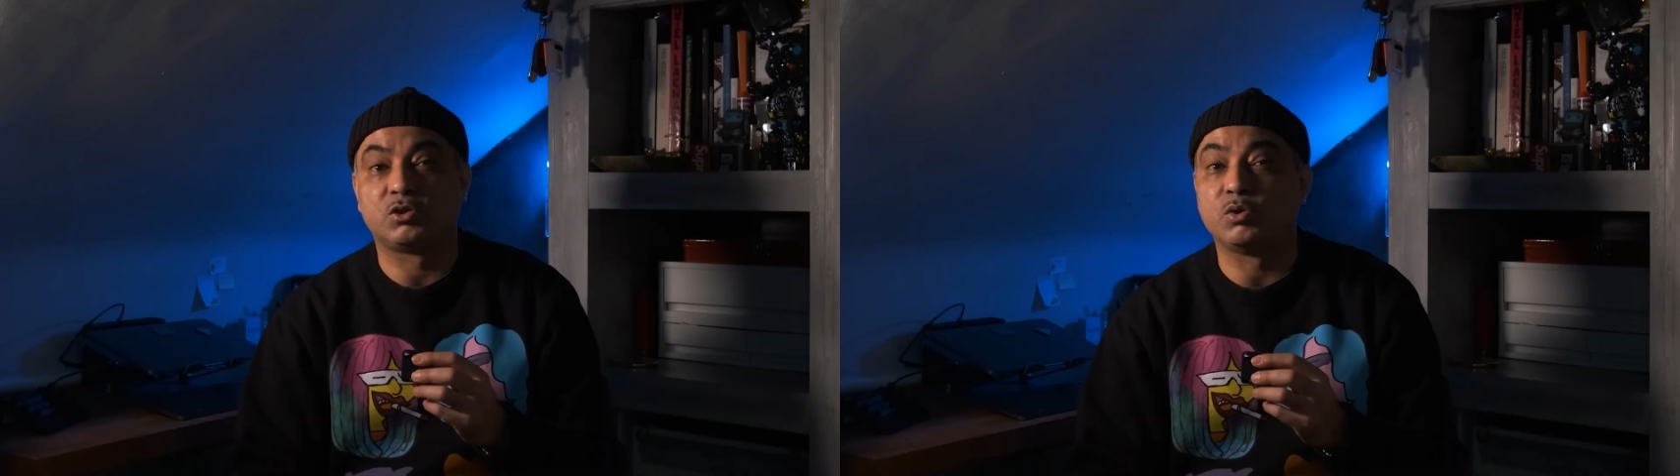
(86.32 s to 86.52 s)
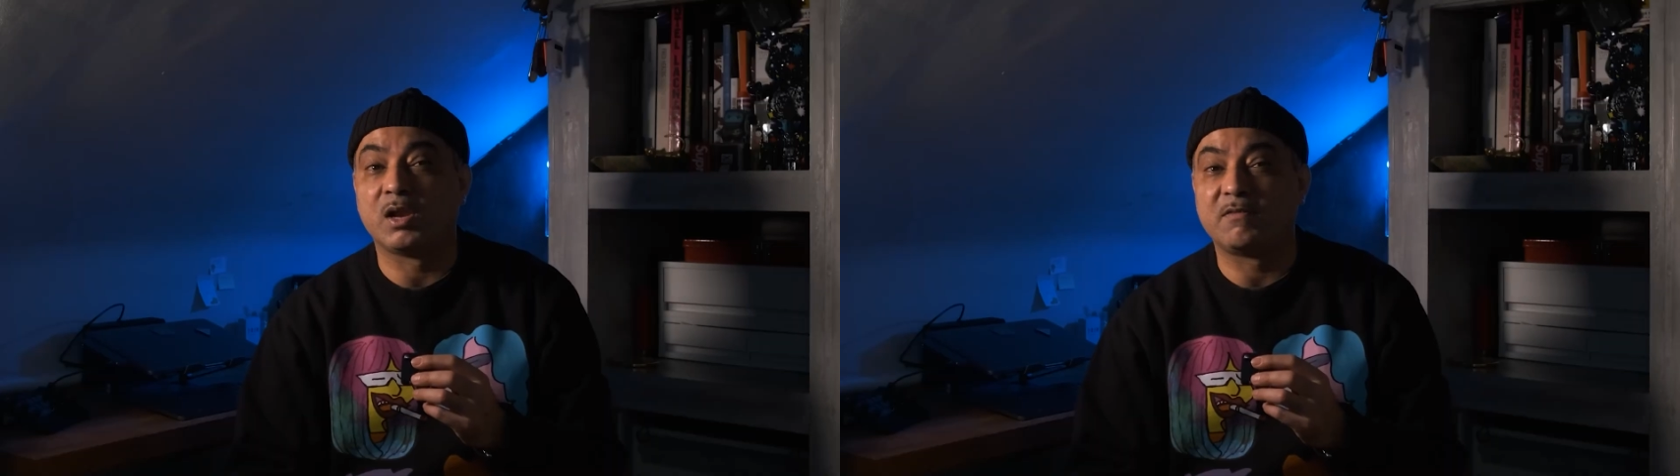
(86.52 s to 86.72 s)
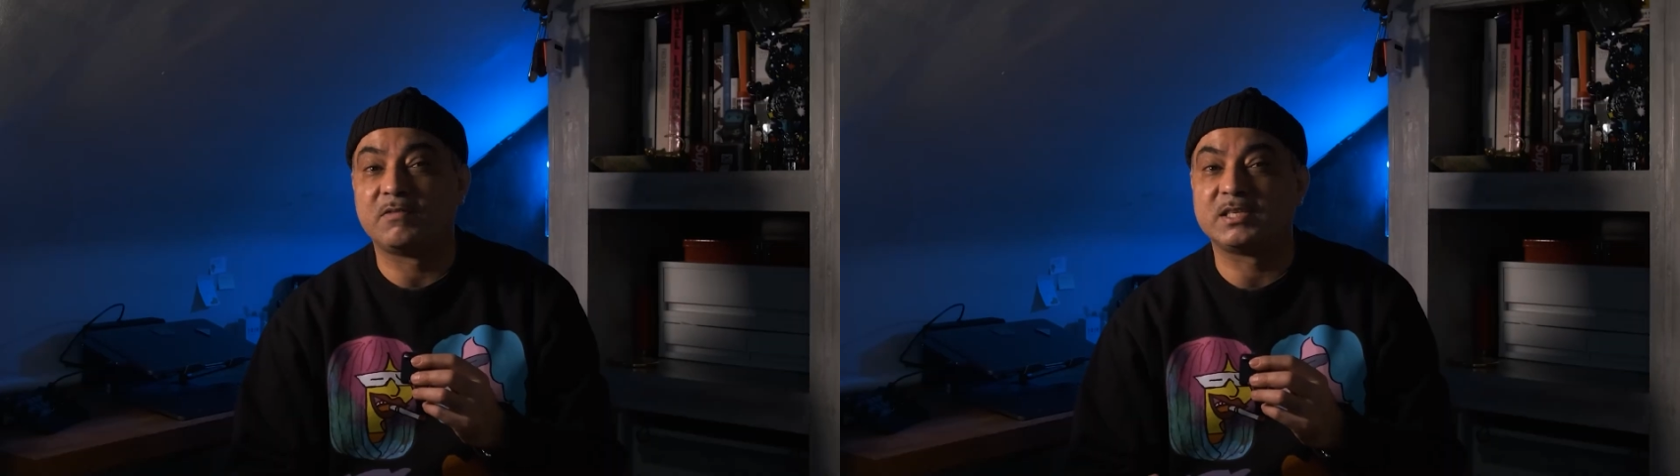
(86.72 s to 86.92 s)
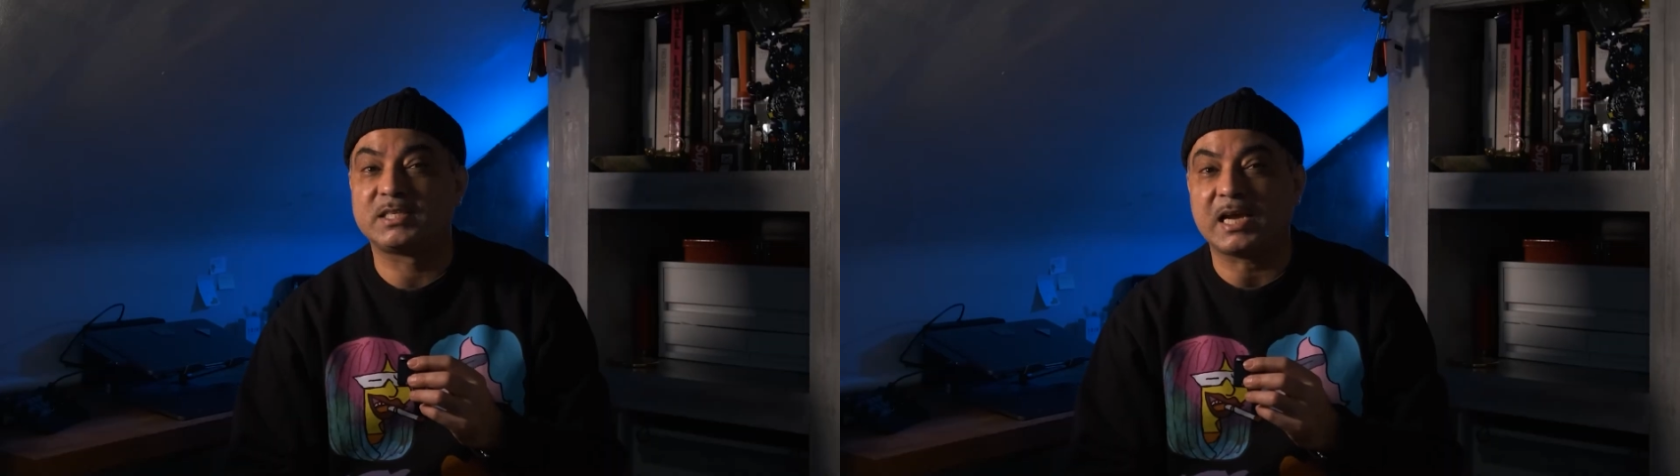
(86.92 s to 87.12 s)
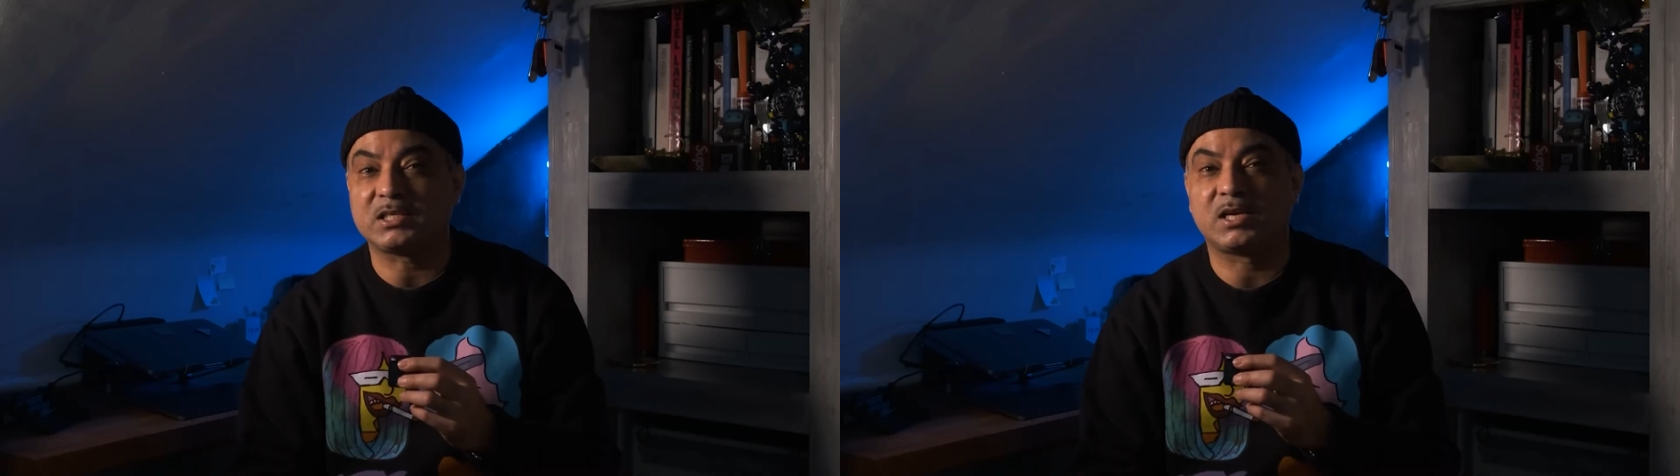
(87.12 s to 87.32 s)
who love a
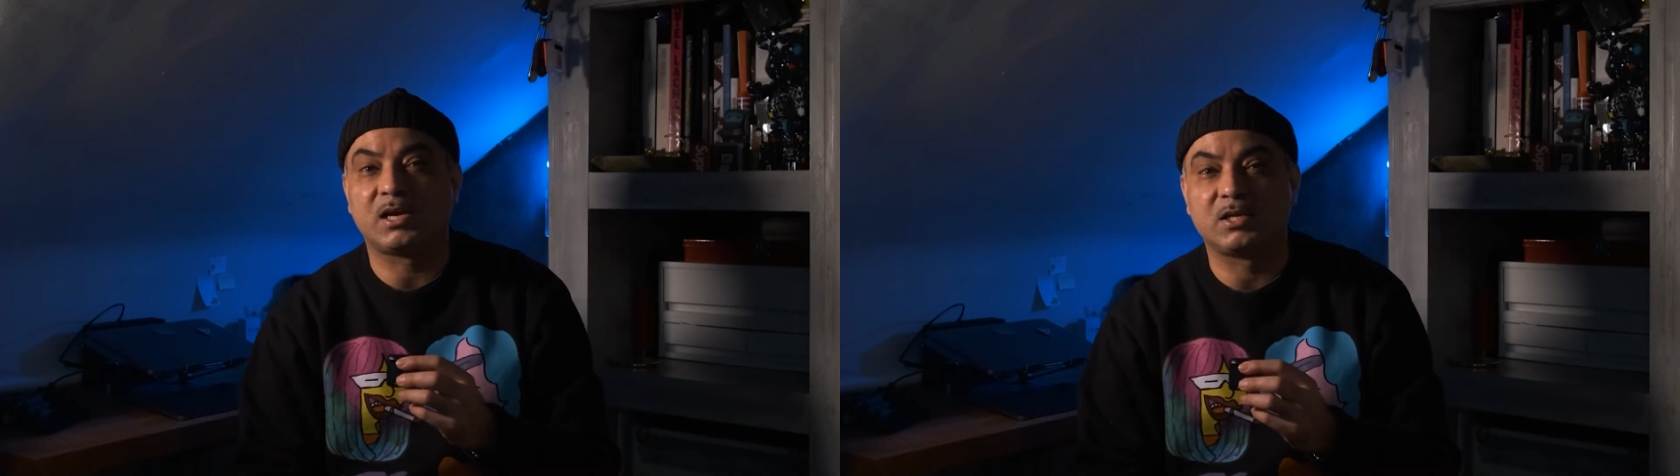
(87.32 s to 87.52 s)
tactile